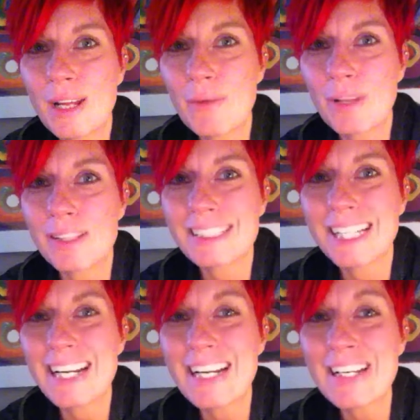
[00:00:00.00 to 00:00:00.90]
Willis
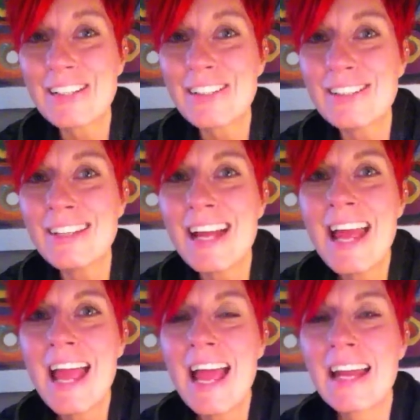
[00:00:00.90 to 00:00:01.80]
here,
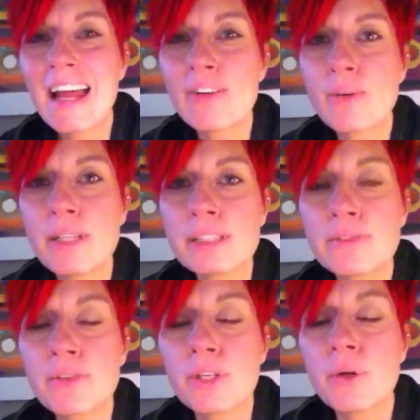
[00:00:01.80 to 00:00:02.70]
and I have a
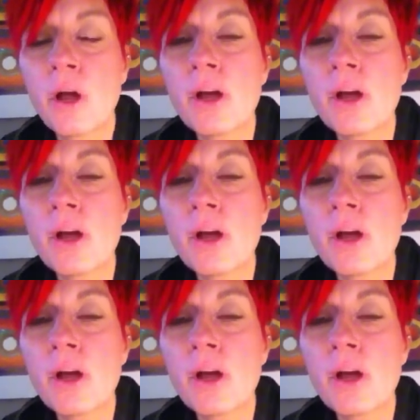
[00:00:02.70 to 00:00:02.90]
question for you.